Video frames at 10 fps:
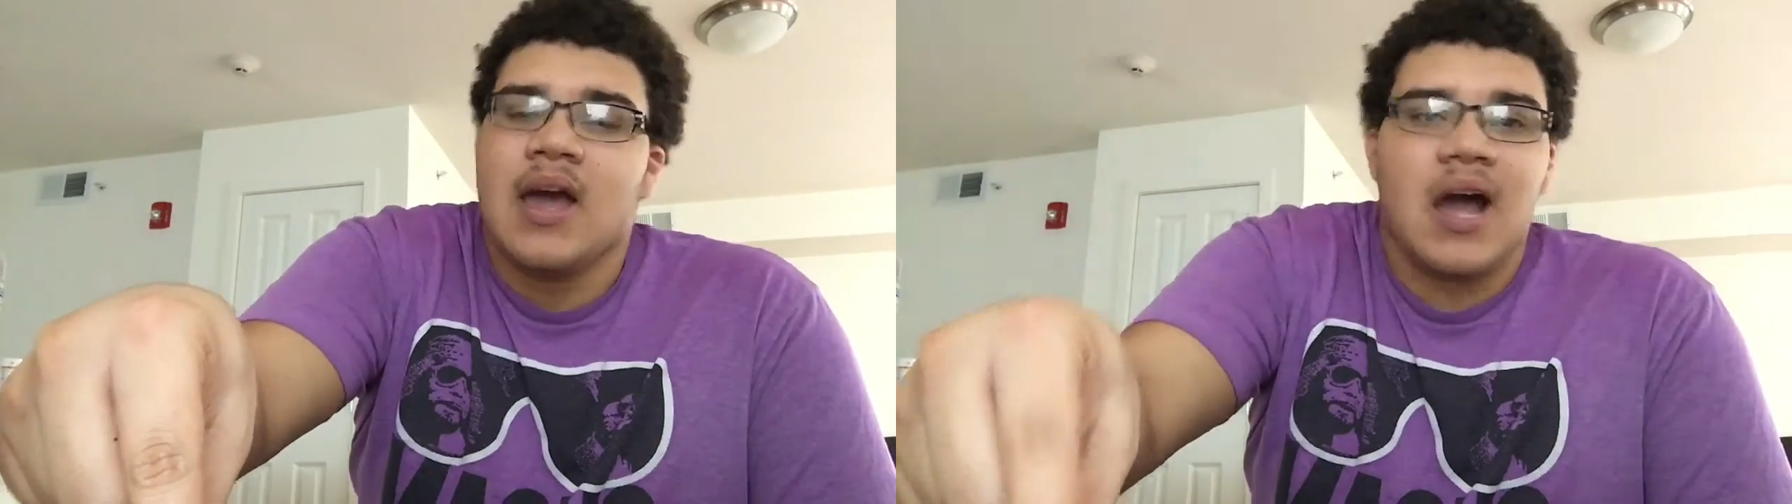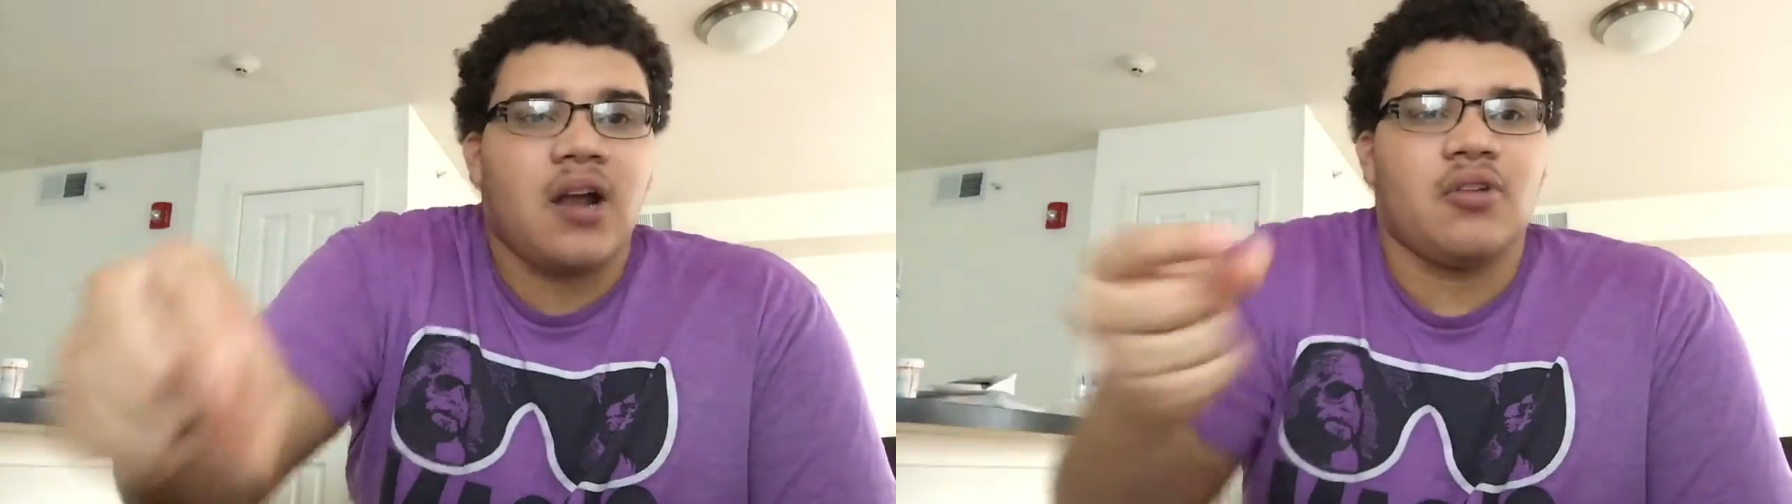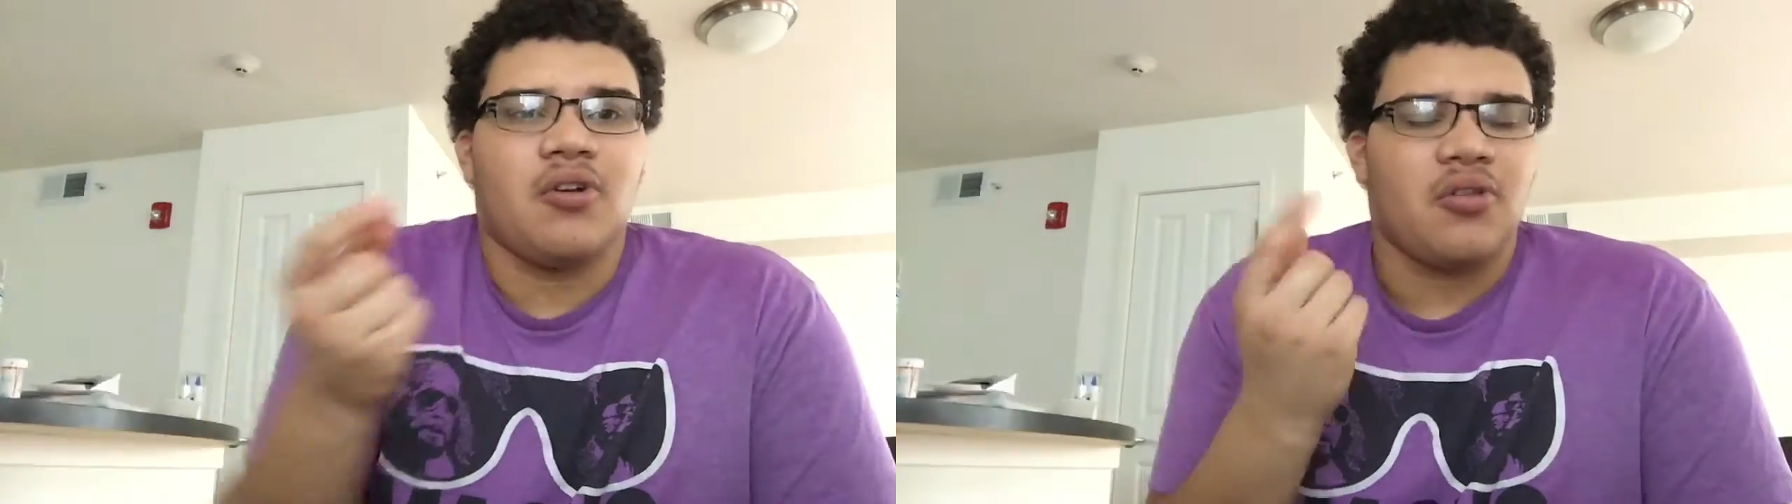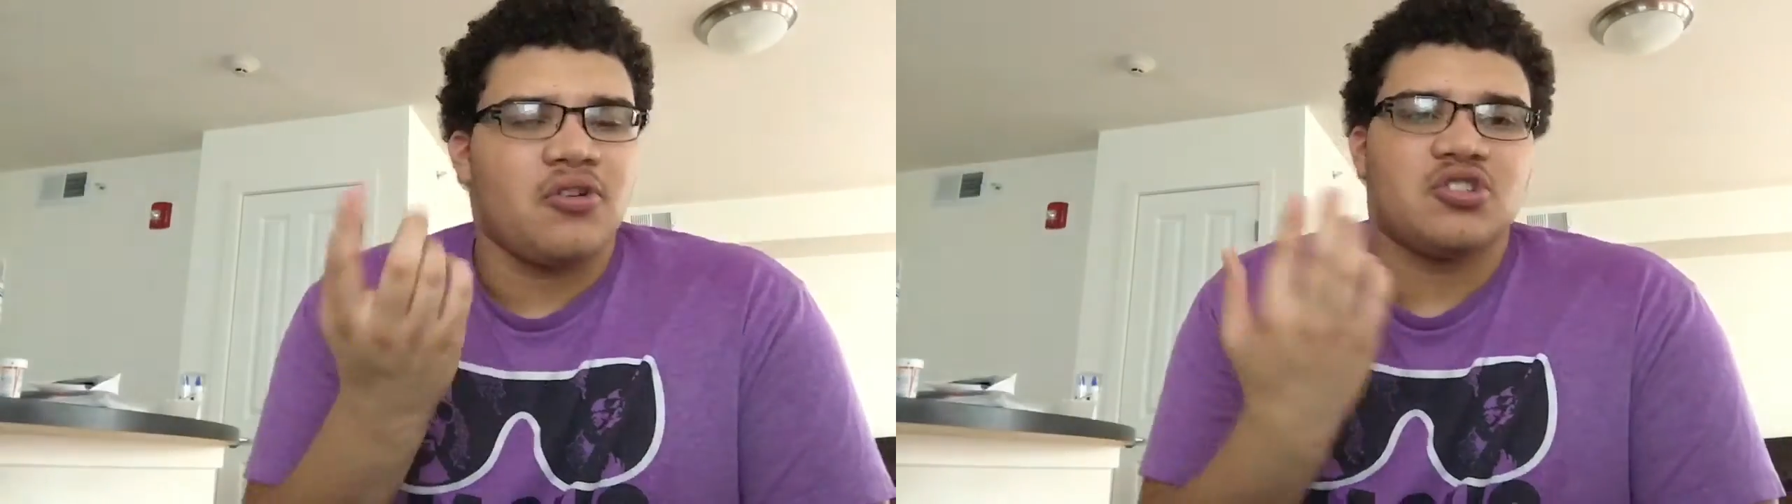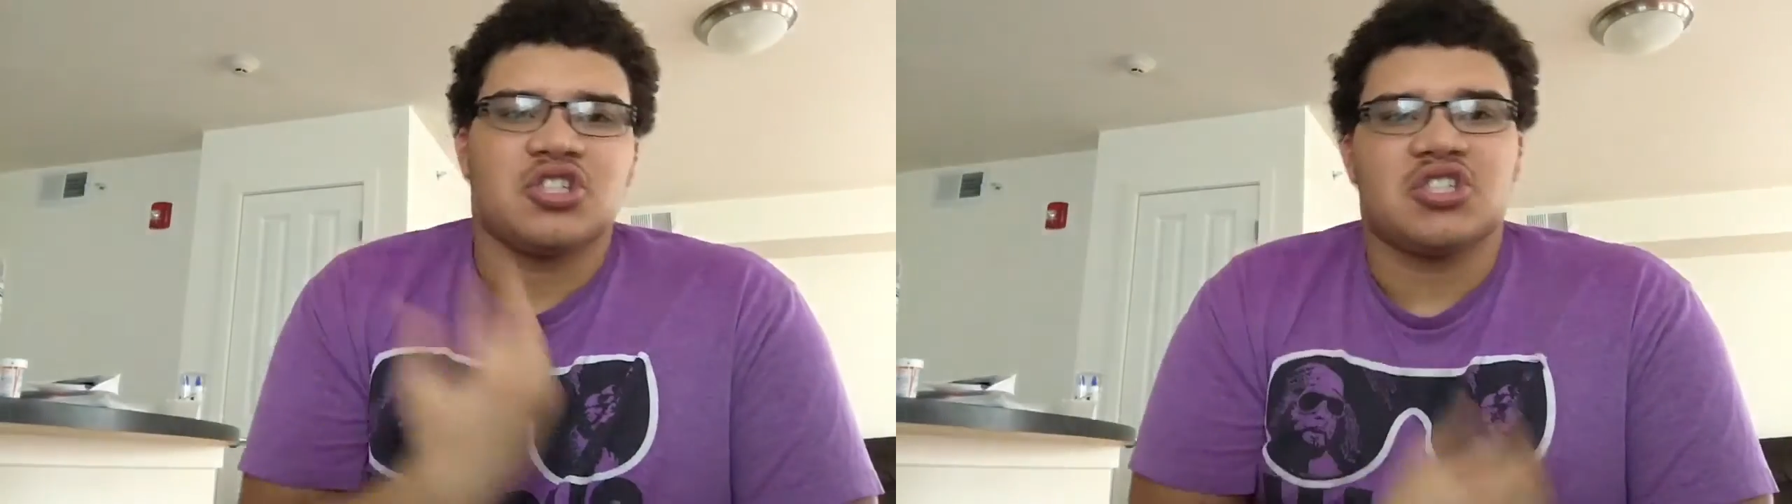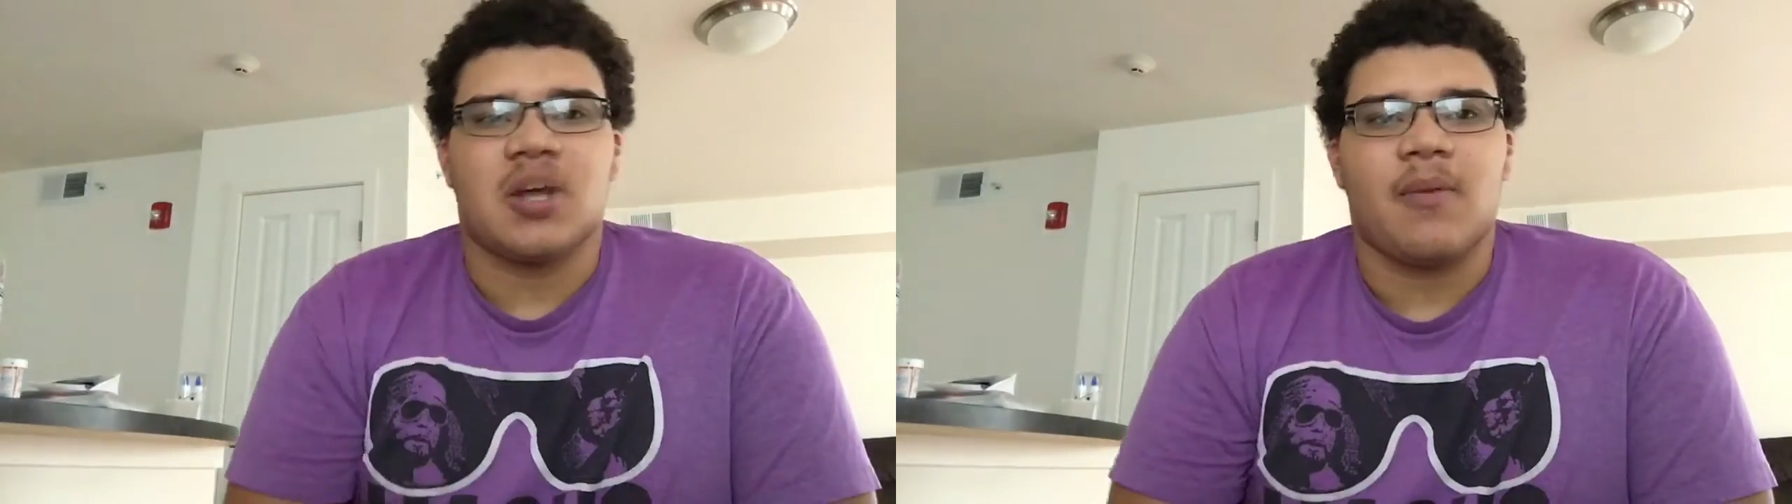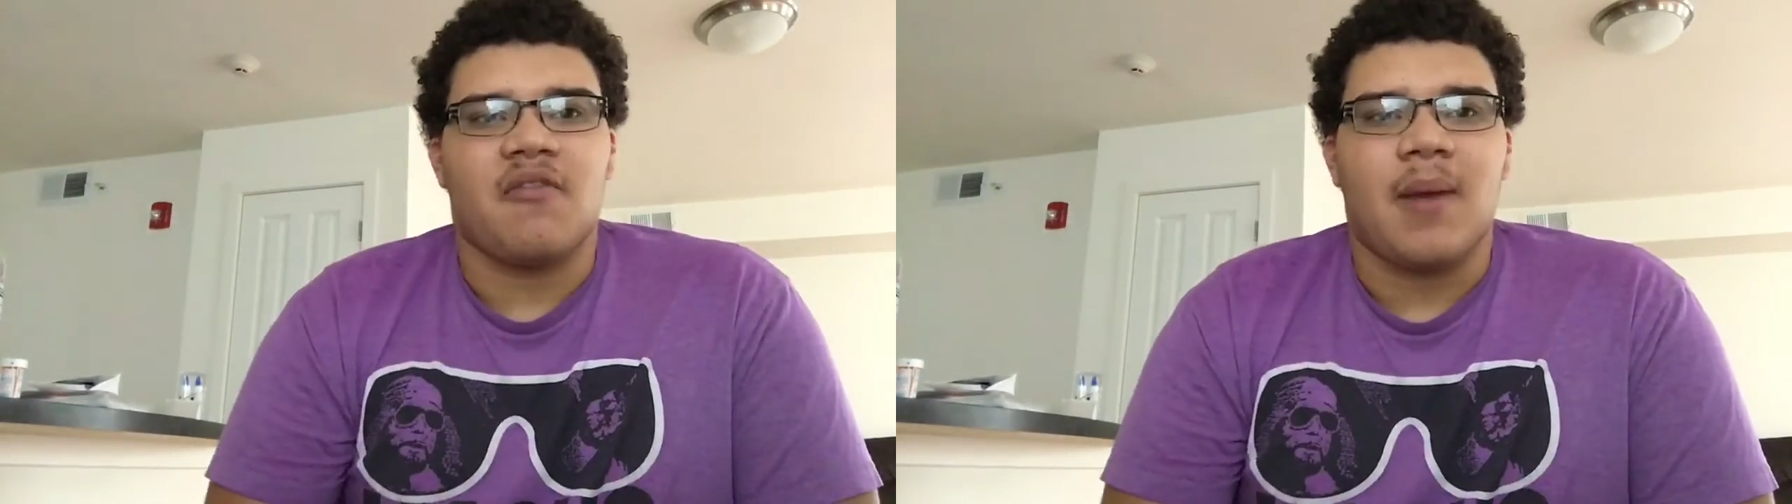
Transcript: I don't know, they're just some of